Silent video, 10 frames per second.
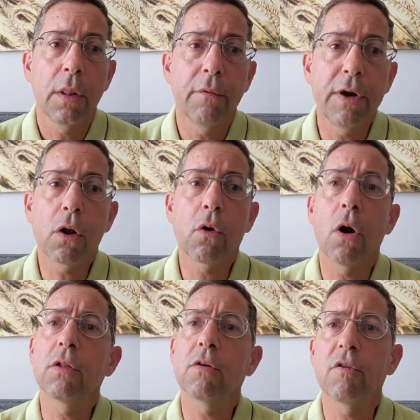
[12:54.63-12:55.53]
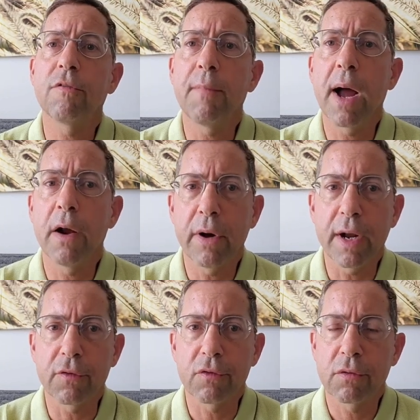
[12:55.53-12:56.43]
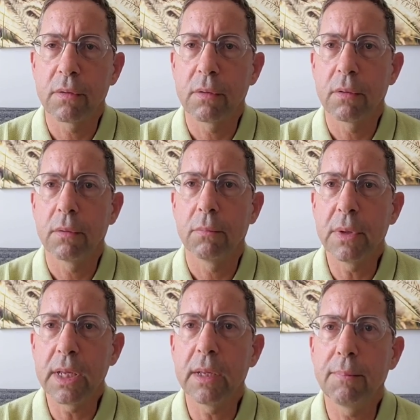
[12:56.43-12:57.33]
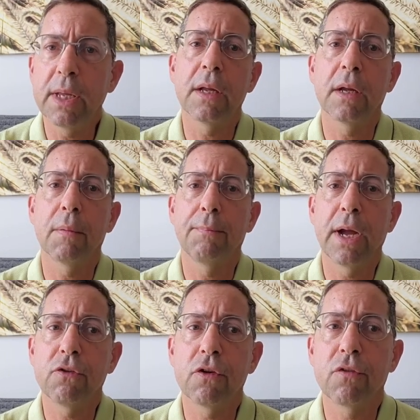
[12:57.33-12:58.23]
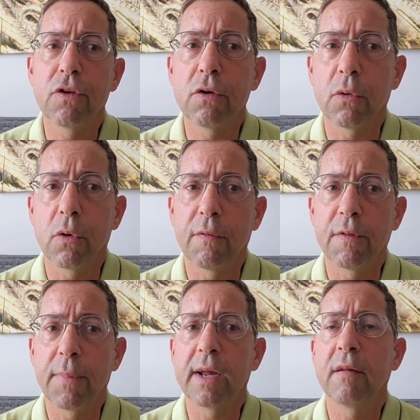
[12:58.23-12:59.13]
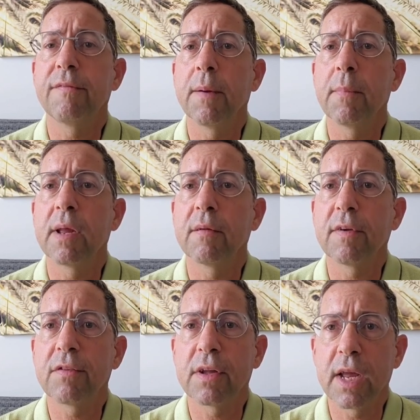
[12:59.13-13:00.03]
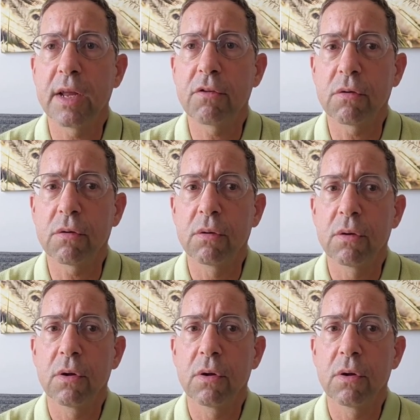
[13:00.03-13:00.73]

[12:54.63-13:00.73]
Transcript: And the real context of my arrest, me being patient zero of the Biden family investigation,